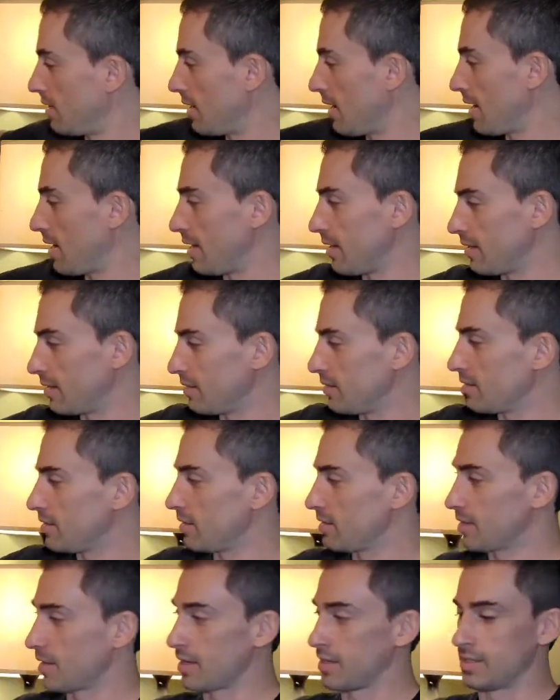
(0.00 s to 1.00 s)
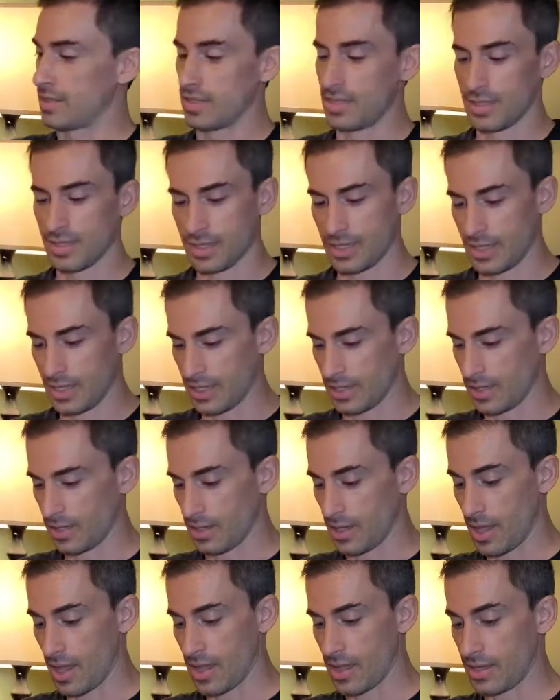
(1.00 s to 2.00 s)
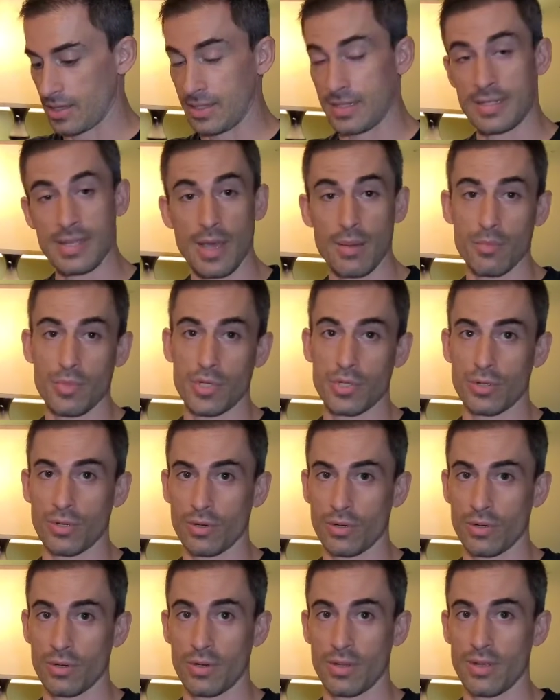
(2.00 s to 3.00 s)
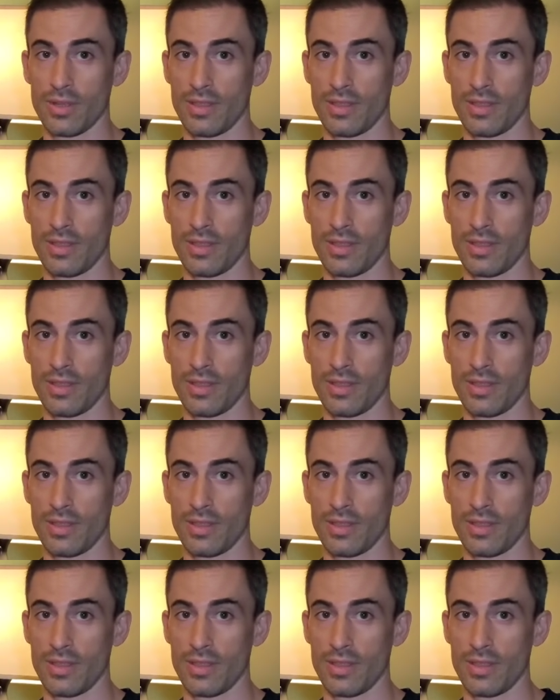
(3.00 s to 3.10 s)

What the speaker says: And since I didn't get a depth shirt,